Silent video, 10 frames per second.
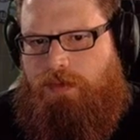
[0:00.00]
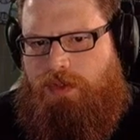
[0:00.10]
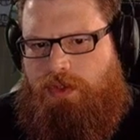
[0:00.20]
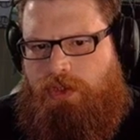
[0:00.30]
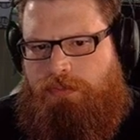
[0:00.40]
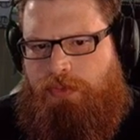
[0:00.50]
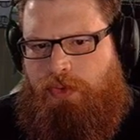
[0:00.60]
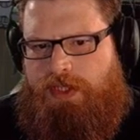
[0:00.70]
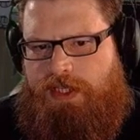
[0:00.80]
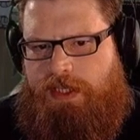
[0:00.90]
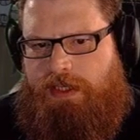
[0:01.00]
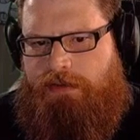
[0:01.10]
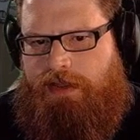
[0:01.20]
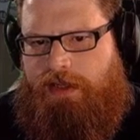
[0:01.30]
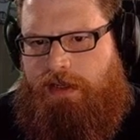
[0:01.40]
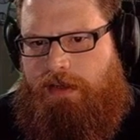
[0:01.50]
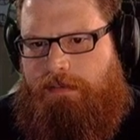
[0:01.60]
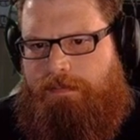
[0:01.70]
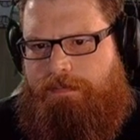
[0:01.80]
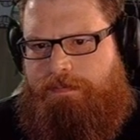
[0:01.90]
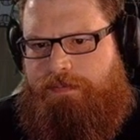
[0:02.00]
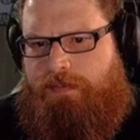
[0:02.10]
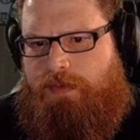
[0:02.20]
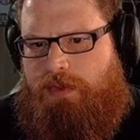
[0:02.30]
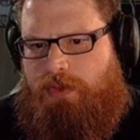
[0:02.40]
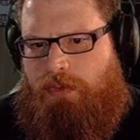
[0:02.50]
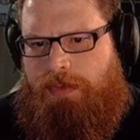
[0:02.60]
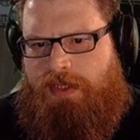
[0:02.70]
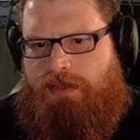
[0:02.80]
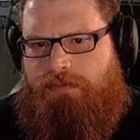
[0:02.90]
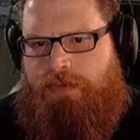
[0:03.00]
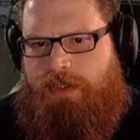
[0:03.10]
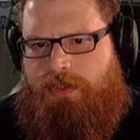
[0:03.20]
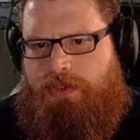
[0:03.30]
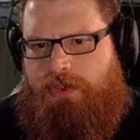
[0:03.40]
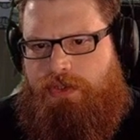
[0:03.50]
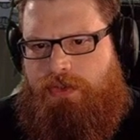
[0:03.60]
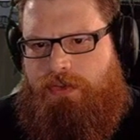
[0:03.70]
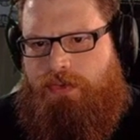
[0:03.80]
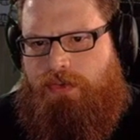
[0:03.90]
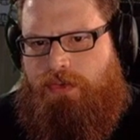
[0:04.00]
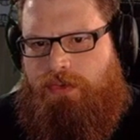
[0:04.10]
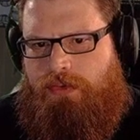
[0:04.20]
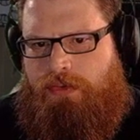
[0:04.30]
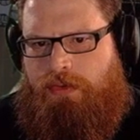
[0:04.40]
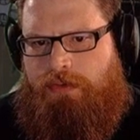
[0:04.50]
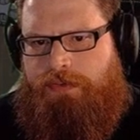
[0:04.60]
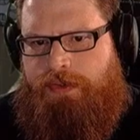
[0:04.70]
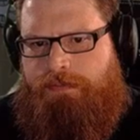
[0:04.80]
two boys in here, I think, because we won't be able to reach all of it.